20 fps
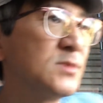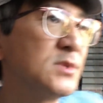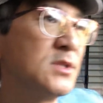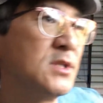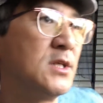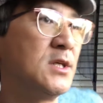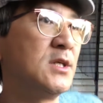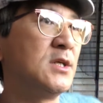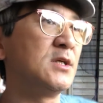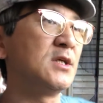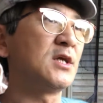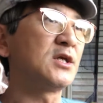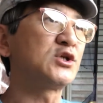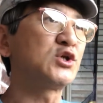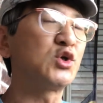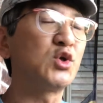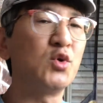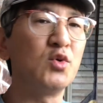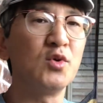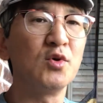The
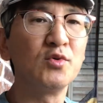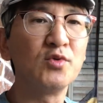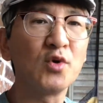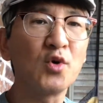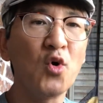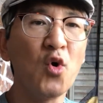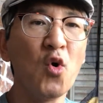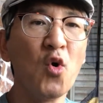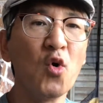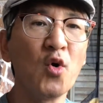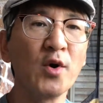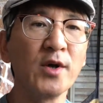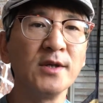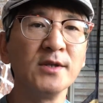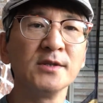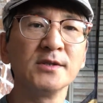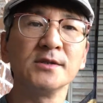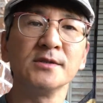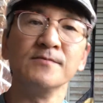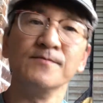Escudo, the
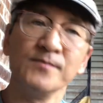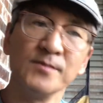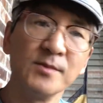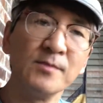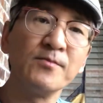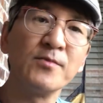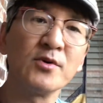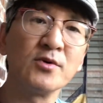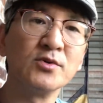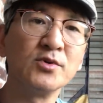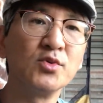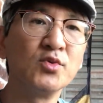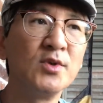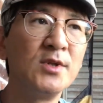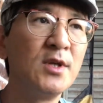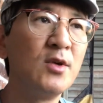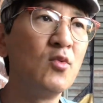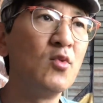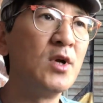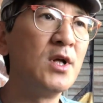coins, it burns
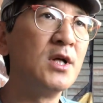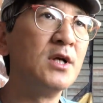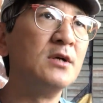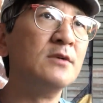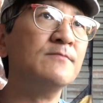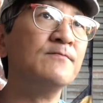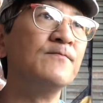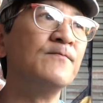really well.